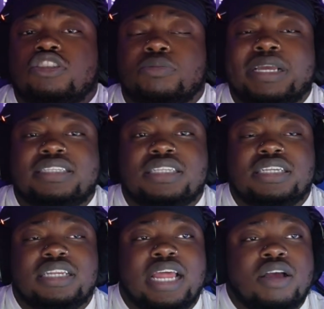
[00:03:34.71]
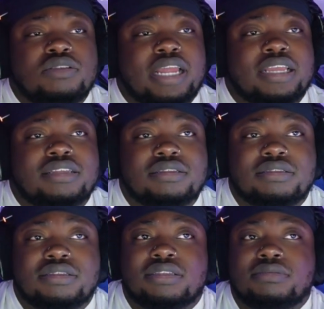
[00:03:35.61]
So basically now, like,
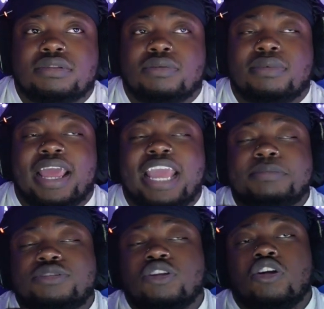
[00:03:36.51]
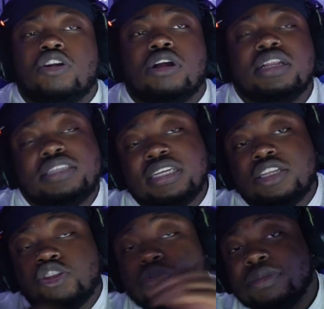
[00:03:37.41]
apes are hunting
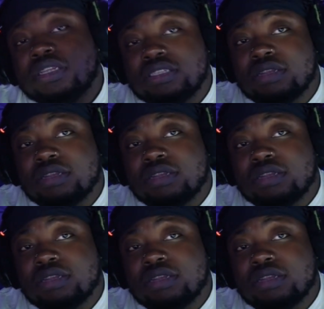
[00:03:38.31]
humans.